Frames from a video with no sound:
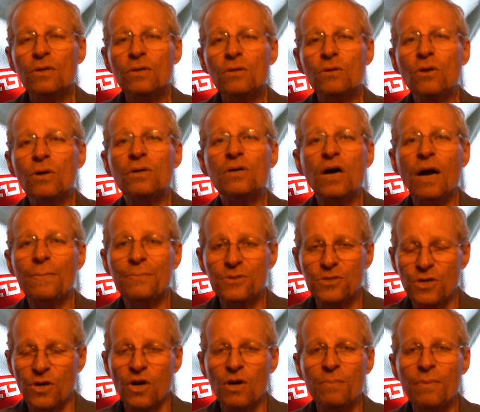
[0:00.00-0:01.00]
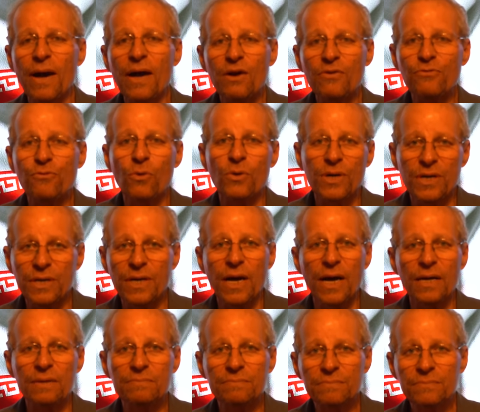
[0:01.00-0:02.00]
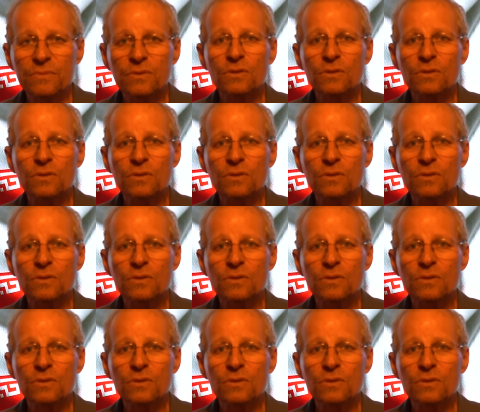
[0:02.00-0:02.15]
Look up Jeremiah 49.